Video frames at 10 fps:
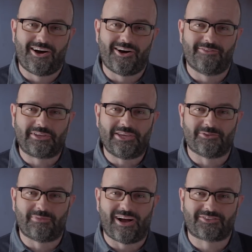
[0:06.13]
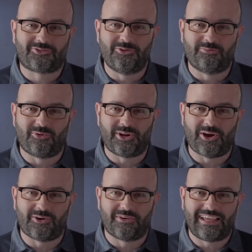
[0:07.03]
of Gearbox
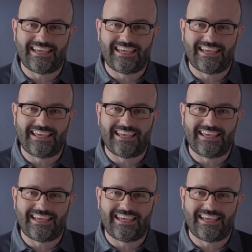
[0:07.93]
2.0.